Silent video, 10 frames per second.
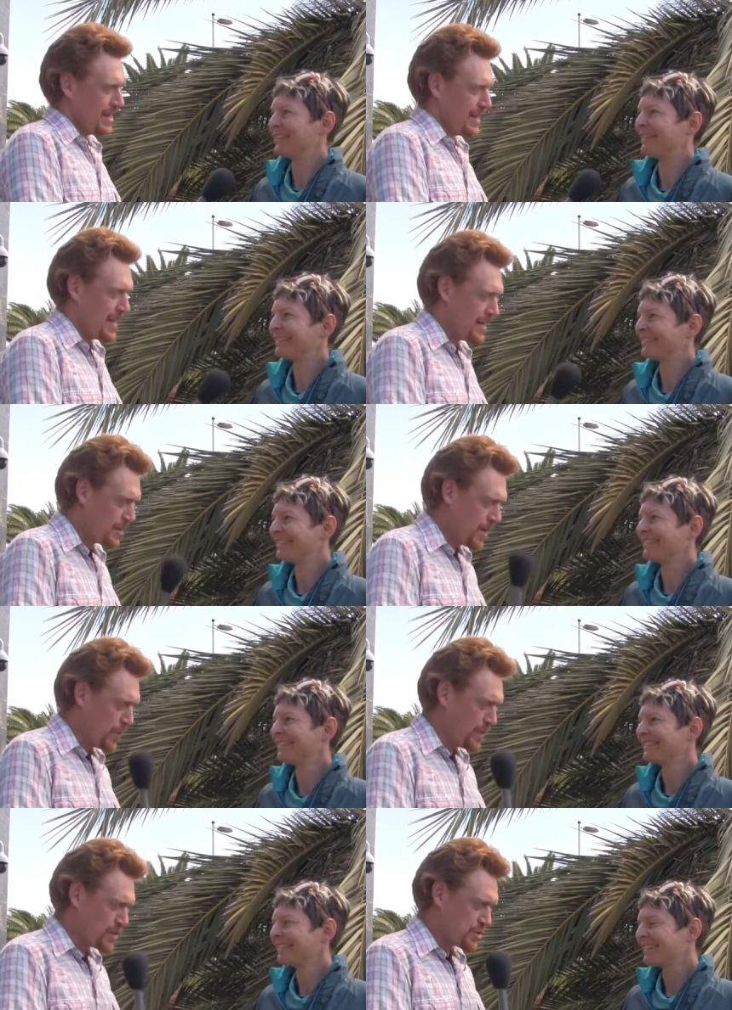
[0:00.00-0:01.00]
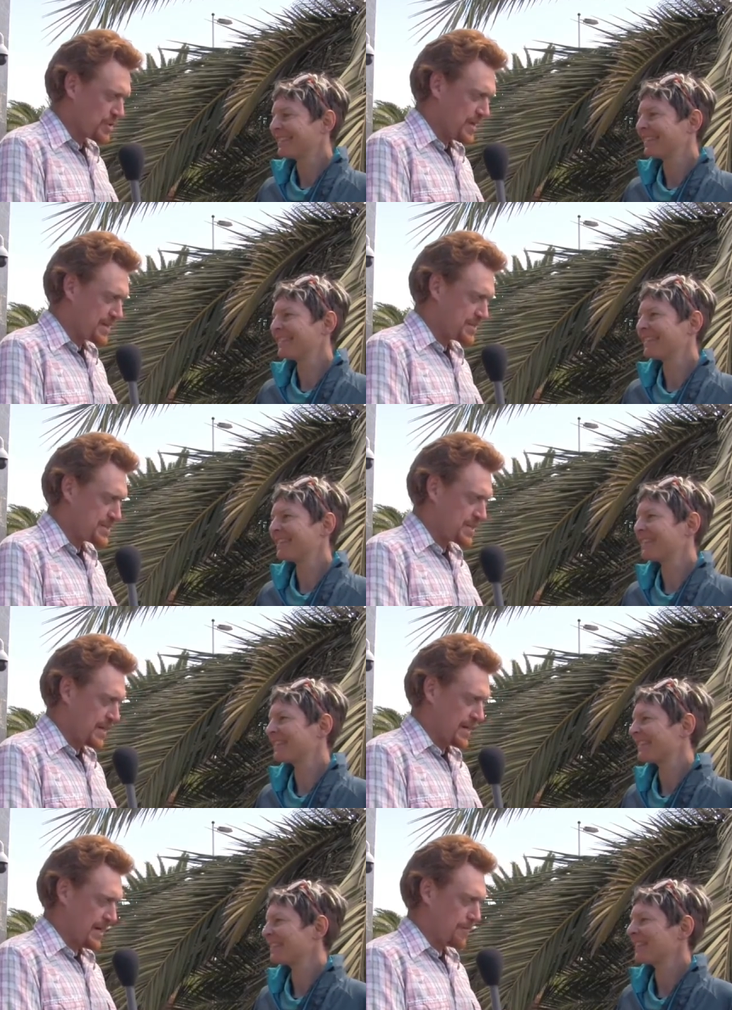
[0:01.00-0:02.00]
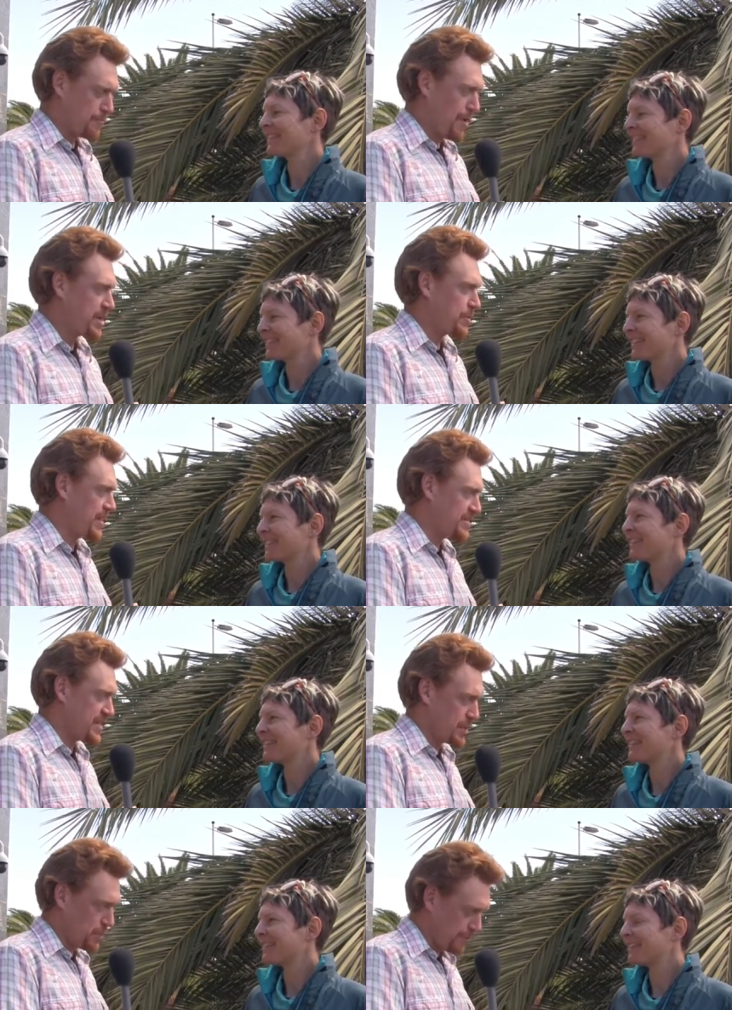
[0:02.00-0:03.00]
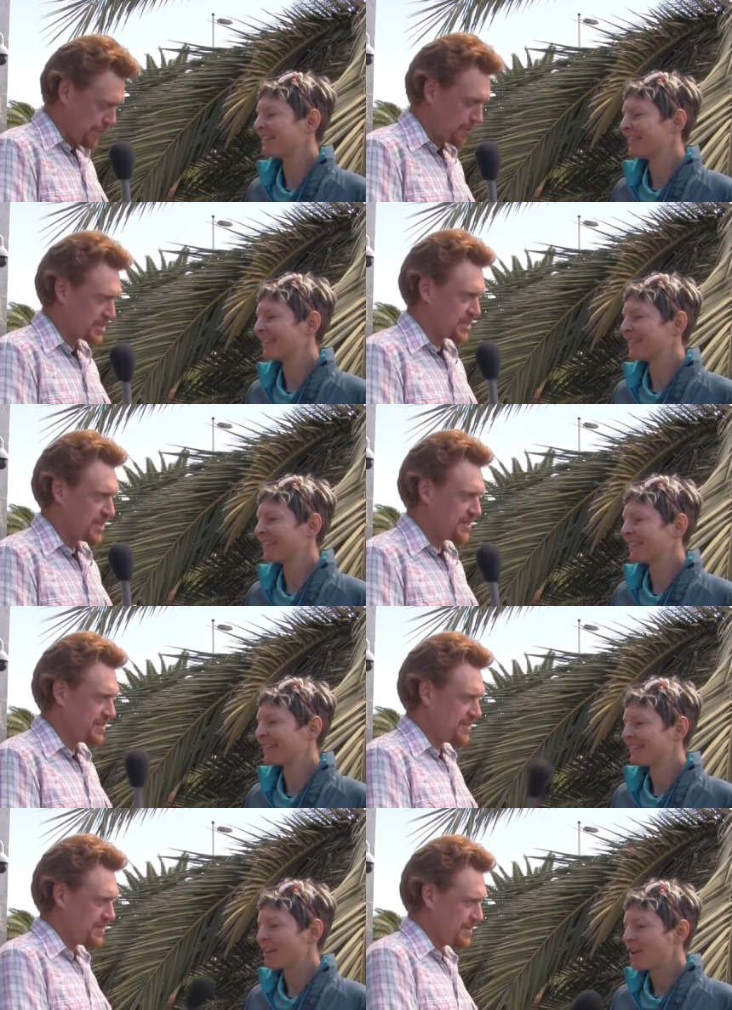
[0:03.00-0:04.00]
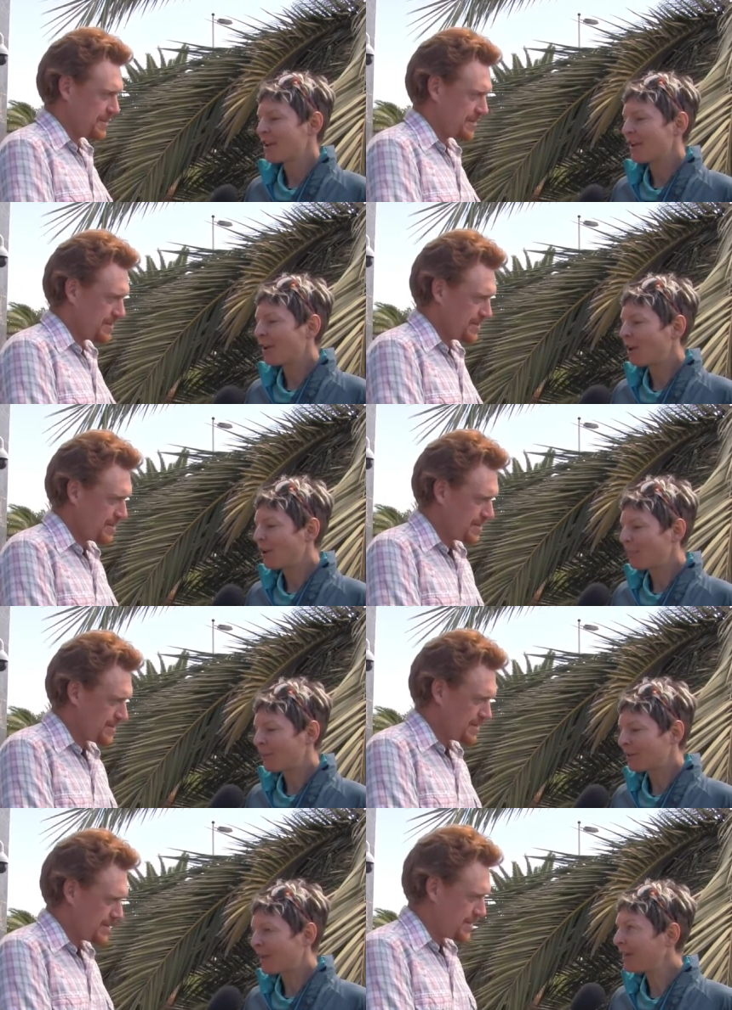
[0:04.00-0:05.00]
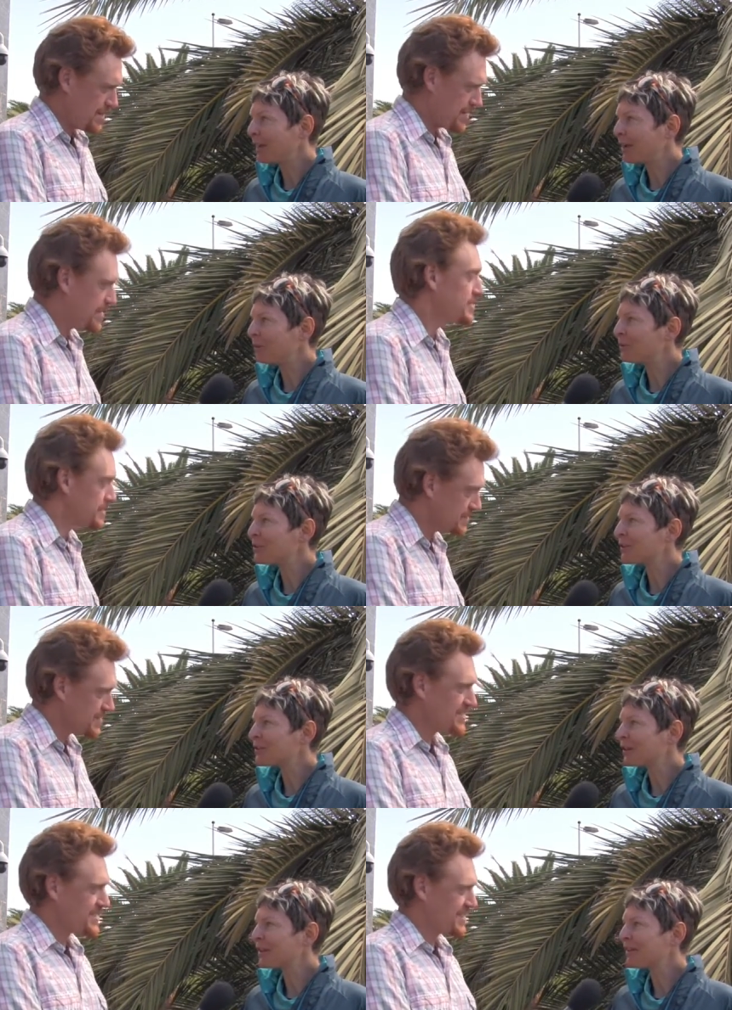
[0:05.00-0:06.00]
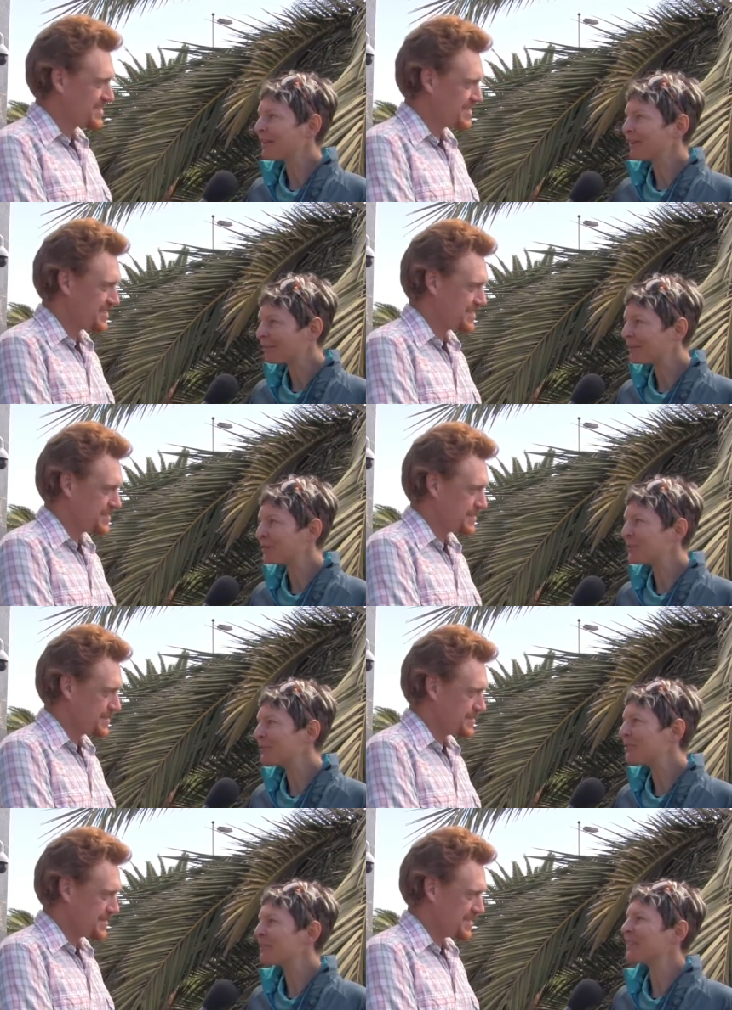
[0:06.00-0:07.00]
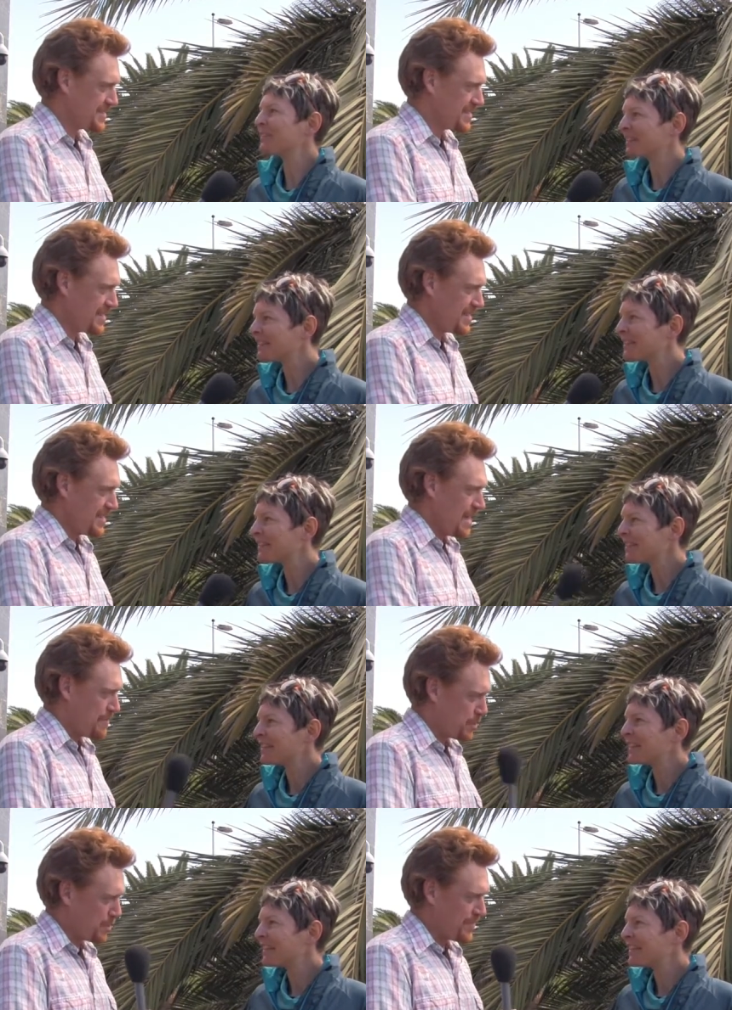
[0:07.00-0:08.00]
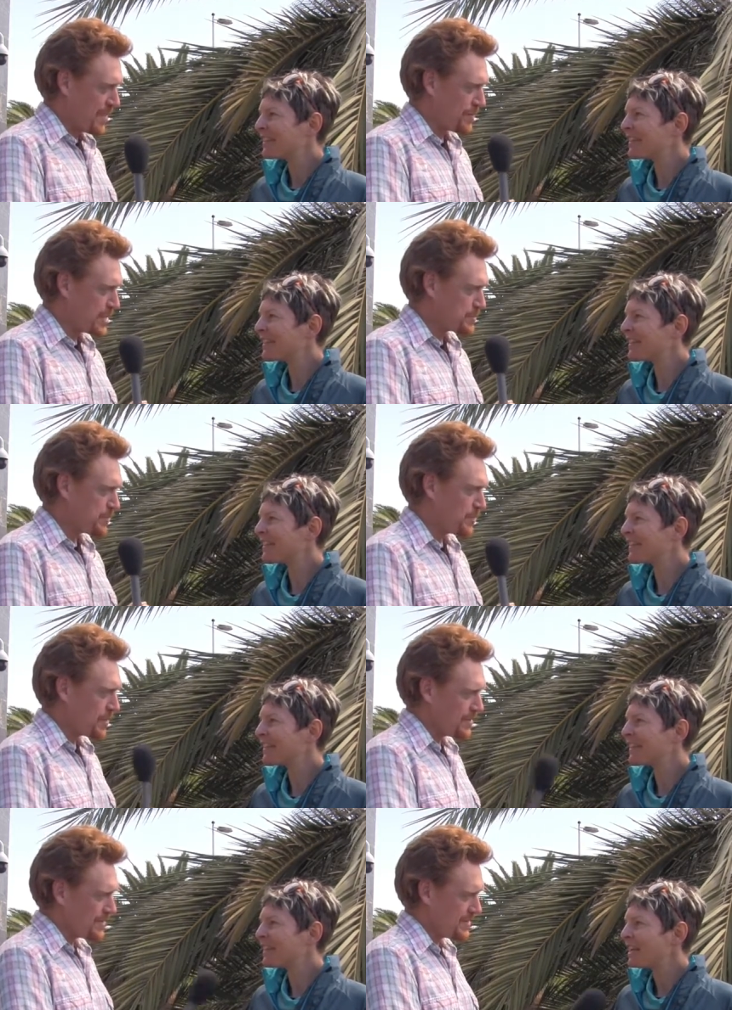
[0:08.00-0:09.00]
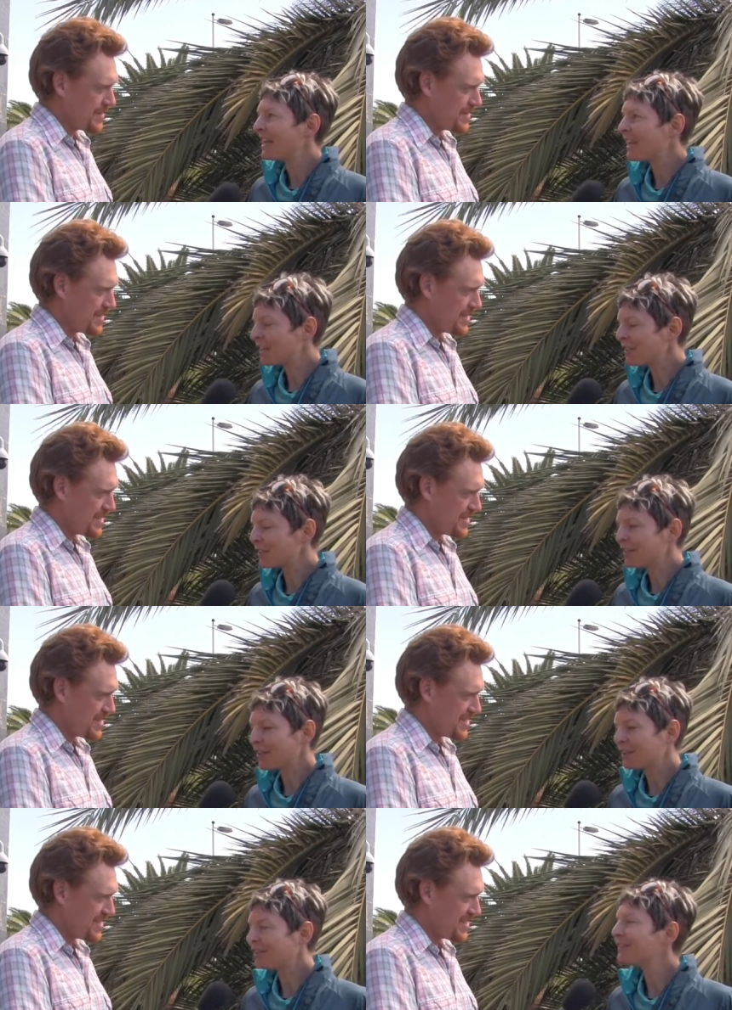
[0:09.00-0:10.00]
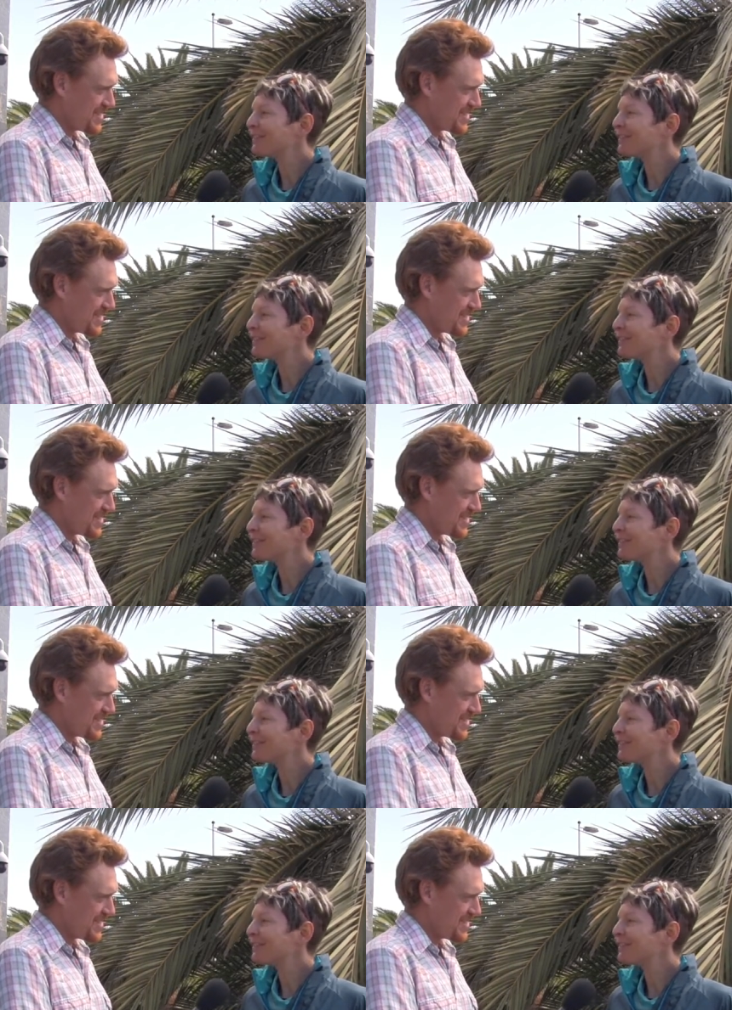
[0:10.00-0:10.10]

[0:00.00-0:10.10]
Speaker 1: Yeah. And uh, what is your next uh, running race that you will focus on?
Speaker 2: Uh, Madeira Ultra Trail. I'm gonna do.
Speaker 1: Have you run that race before?
Speaker 2: Last year I did